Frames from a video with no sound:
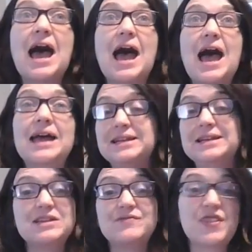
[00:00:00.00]
I
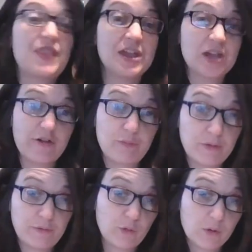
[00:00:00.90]
didn't even think of
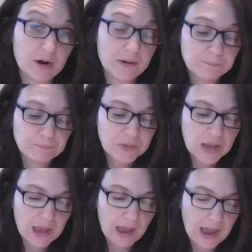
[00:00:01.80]
before,
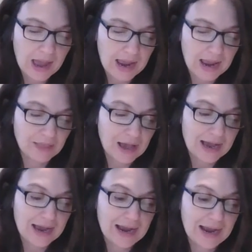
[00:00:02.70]

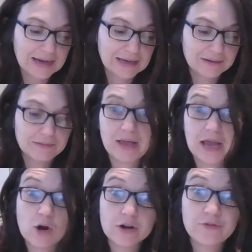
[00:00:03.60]
like
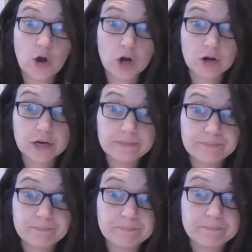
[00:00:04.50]
an aardvark
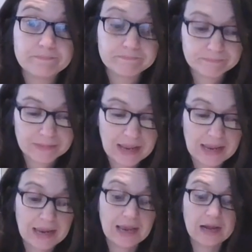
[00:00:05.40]

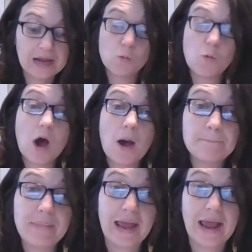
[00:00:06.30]
and a
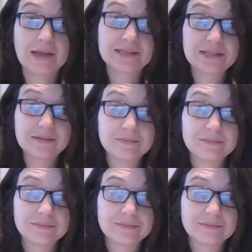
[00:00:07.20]
wombat
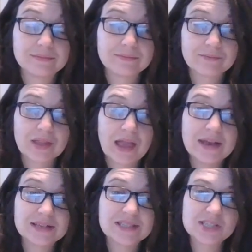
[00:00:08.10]

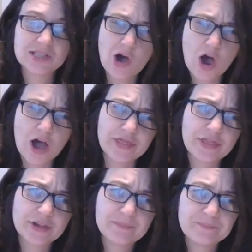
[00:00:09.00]
and a sloth
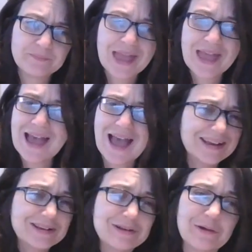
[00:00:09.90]
I
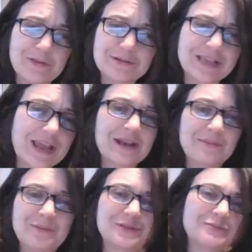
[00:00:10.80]
didn't know those
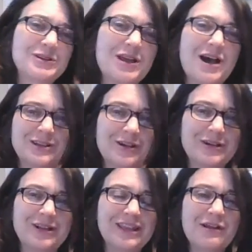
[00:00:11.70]
animals were
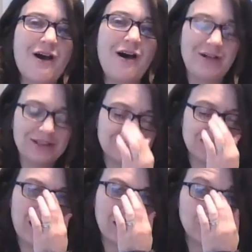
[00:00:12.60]
nocturnal at all
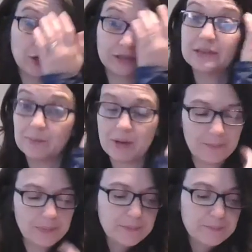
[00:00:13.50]
until I looked them
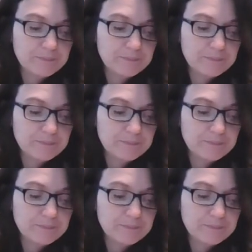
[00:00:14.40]
up.